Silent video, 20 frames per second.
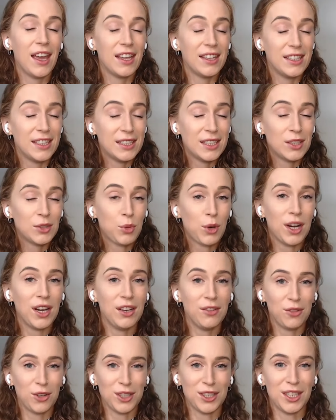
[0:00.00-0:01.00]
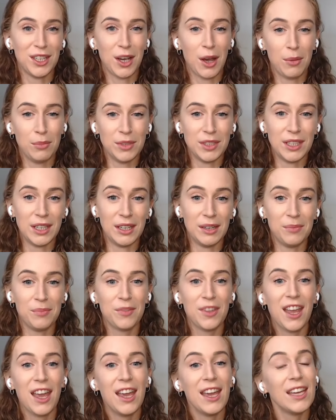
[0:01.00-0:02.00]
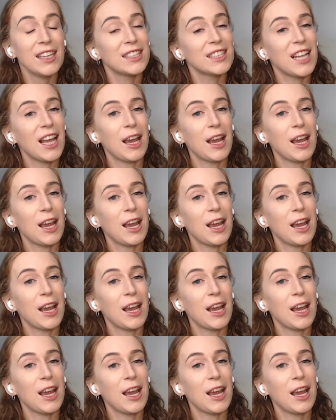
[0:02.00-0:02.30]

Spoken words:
This is where invoicing comes in. It's